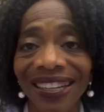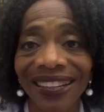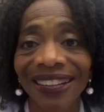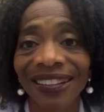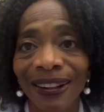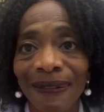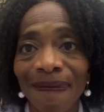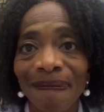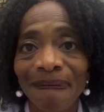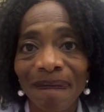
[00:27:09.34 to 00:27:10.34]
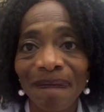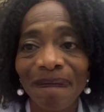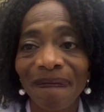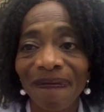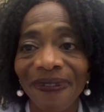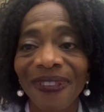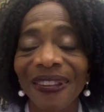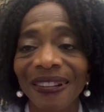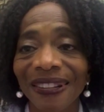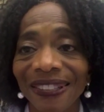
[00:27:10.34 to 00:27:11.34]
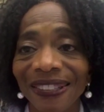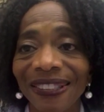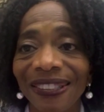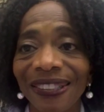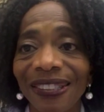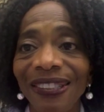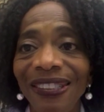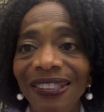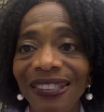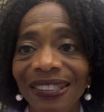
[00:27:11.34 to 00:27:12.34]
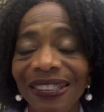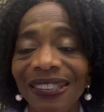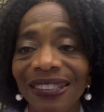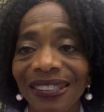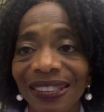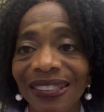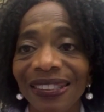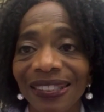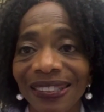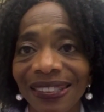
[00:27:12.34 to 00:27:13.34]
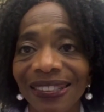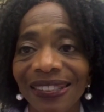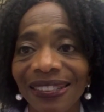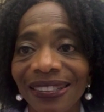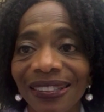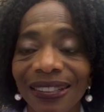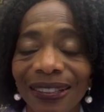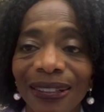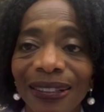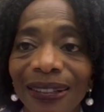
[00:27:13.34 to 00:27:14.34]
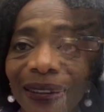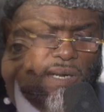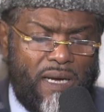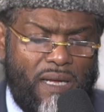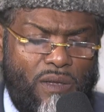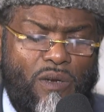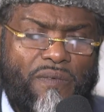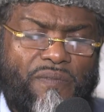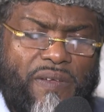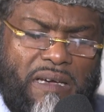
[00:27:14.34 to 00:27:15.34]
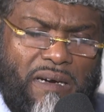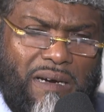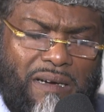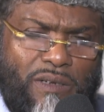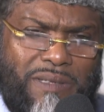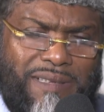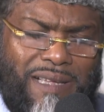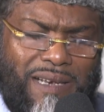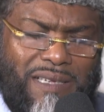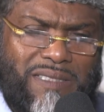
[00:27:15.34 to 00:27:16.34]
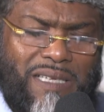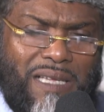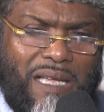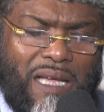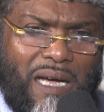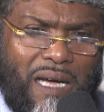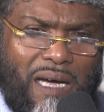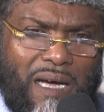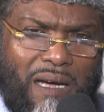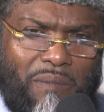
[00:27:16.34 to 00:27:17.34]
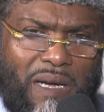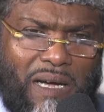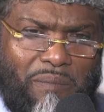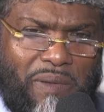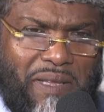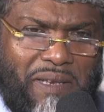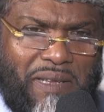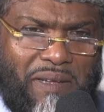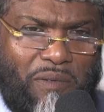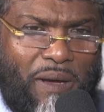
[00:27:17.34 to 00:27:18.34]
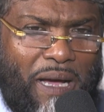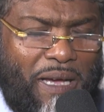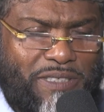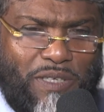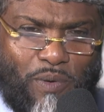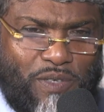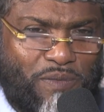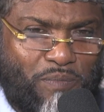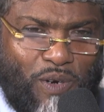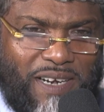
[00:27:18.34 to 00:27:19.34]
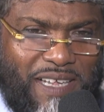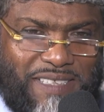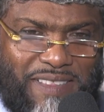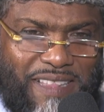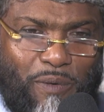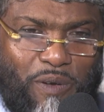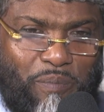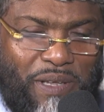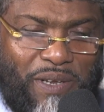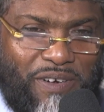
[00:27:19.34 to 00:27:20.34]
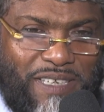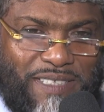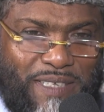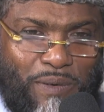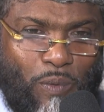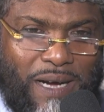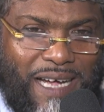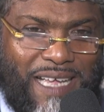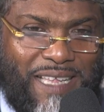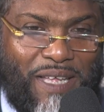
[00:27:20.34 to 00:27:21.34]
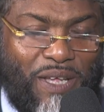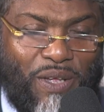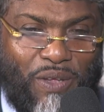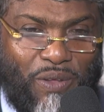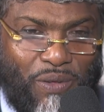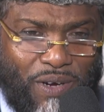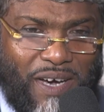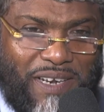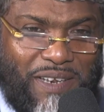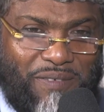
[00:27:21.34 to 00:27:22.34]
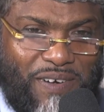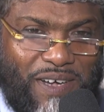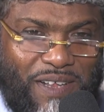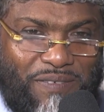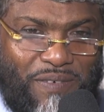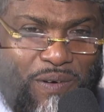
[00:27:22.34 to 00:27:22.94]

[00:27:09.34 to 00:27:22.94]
Oh, that is phenomenal. That is really, really, really interesting. So, Lodovica, could you tell us, I suppose more or less that would be the reason why you got involved